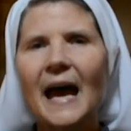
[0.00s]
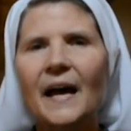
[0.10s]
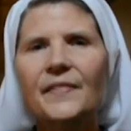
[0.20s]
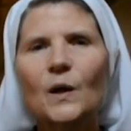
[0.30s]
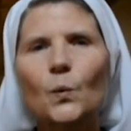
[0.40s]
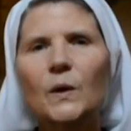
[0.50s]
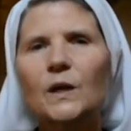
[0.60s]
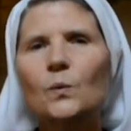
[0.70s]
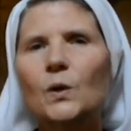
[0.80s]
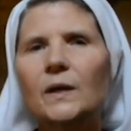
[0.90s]
and that we
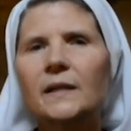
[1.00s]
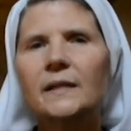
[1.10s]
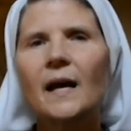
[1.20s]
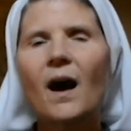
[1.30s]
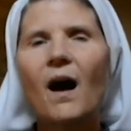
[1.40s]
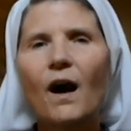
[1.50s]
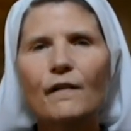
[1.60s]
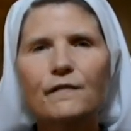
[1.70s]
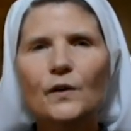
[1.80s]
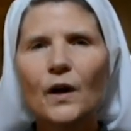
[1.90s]
would
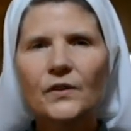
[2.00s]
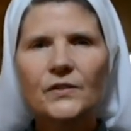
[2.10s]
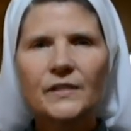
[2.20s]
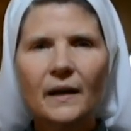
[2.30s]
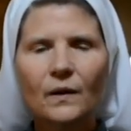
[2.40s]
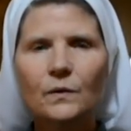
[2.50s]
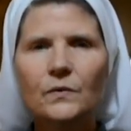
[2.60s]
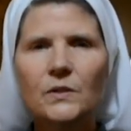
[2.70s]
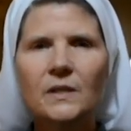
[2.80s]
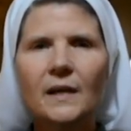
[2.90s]
offer
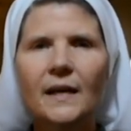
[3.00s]
ourselves